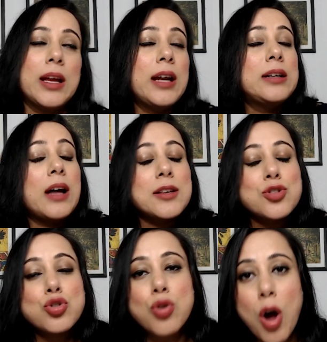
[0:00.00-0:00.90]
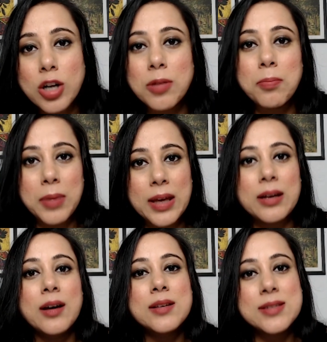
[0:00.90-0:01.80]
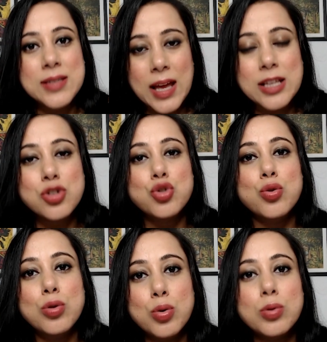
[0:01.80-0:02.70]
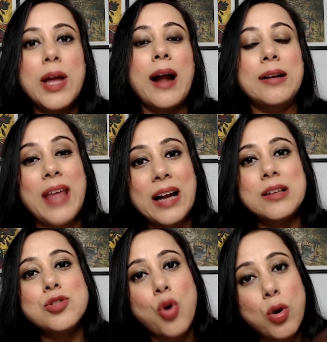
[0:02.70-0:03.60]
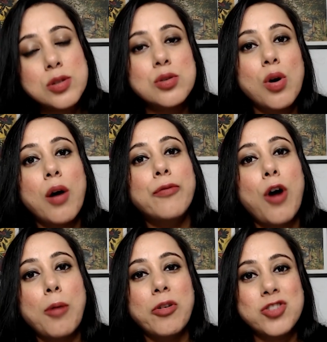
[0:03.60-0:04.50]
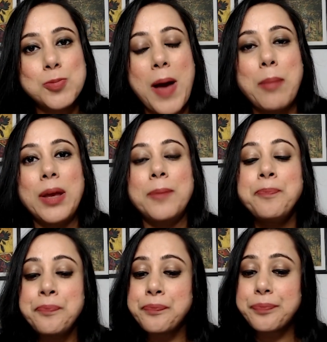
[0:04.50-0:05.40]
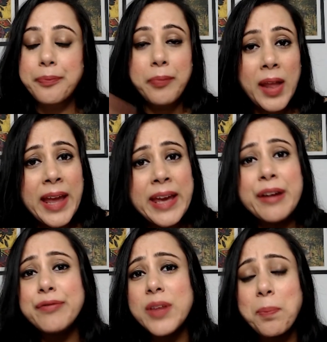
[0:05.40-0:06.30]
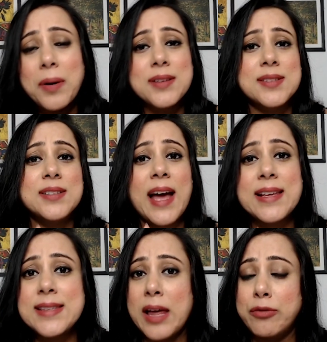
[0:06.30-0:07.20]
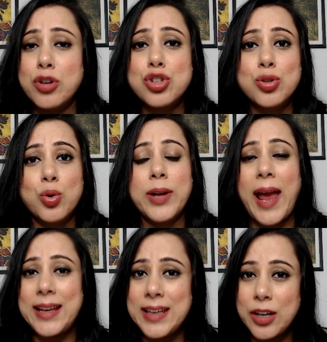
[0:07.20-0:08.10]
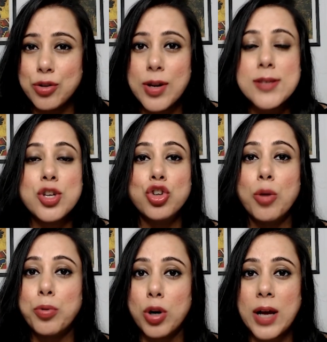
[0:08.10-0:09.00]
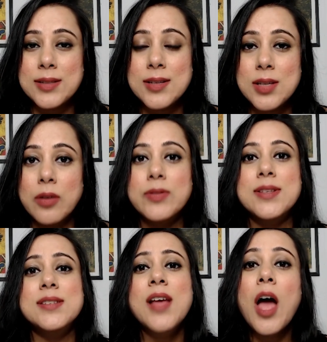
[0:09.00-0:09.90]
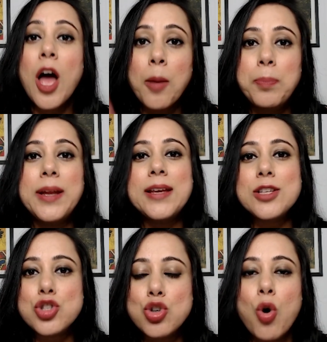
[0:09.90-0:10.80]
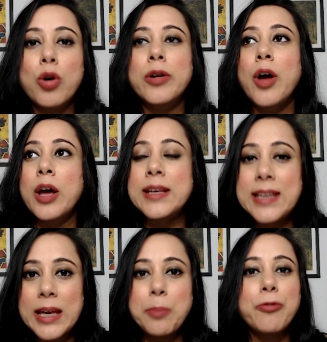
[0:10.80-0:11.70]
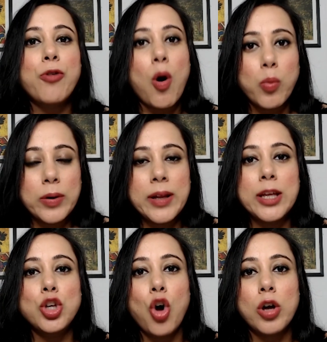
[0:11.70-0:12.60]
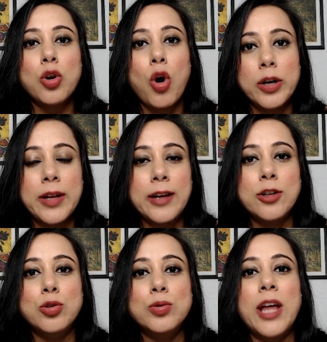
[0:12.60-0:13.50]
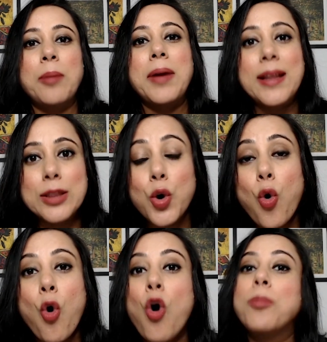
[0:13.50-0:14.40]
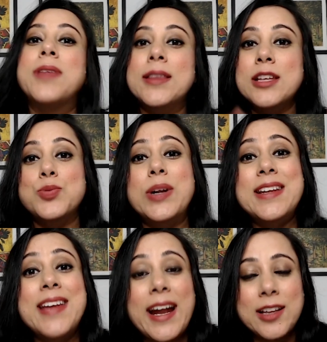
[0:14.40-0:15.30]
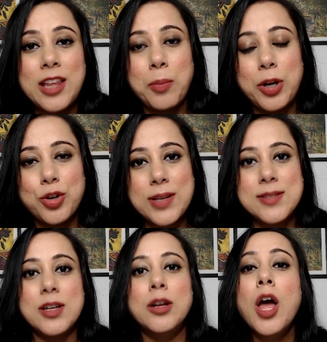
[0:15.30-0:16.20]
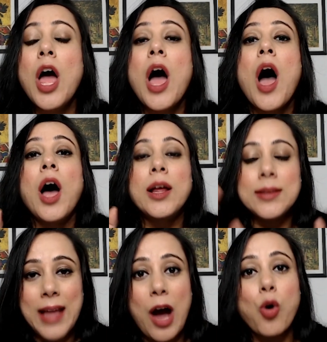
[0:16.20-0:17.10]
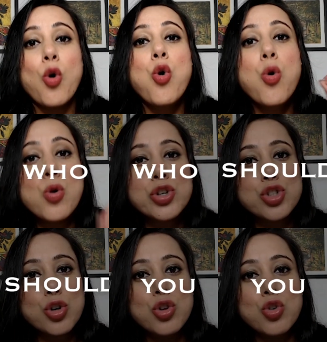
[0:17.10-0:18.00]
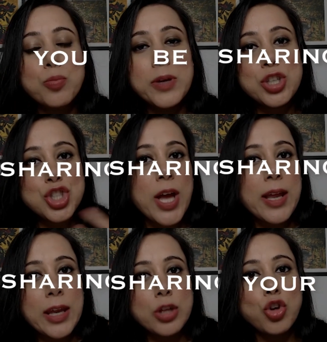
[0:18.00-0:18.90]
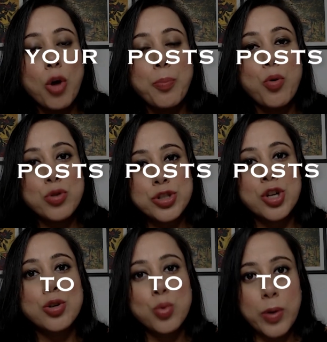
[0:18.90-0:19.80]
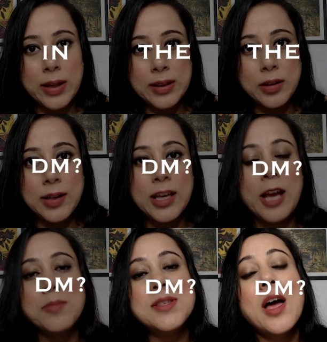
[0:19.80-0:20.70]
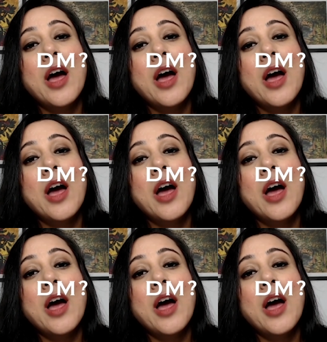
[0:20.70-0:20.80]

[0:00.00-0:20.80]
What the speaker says: it does not make sense to do that. That is also a form of spamming. If the person has never shown any interest in your products and services, please don't keep forwarding your content to them in the hope that this will get them interested. Now, who should you be sharing your post to in the DMs?